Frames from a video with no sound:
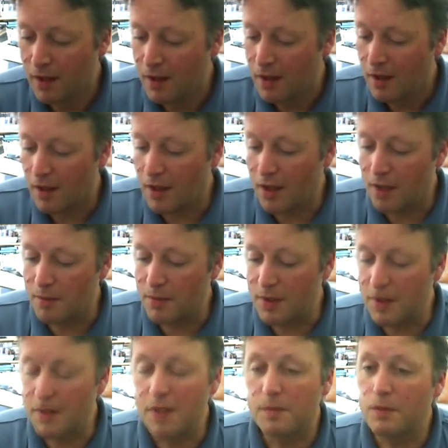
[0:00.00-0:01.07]
But
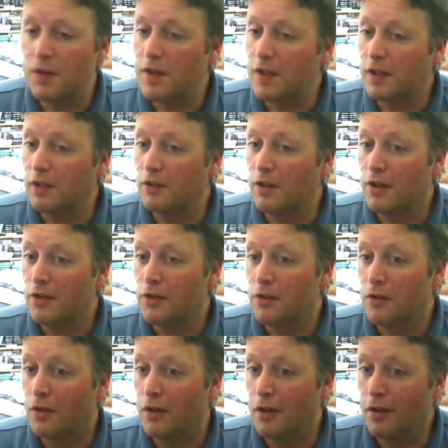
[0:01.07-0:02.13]
in this particular
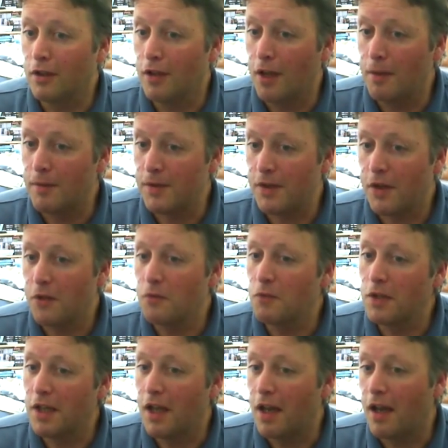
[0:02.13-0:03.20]
episode
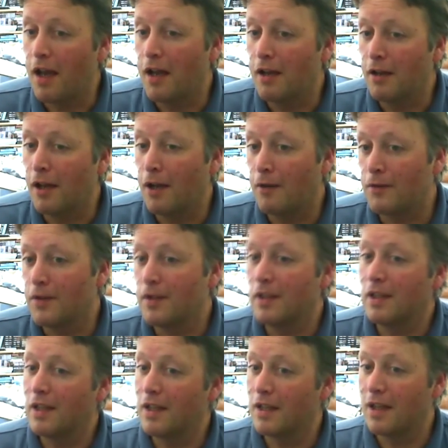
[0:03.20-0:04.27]
we are after the
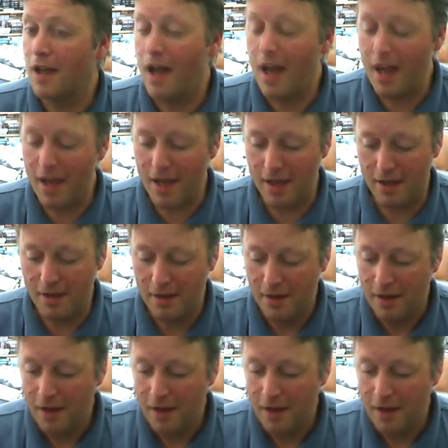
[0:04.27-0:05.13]
letter K.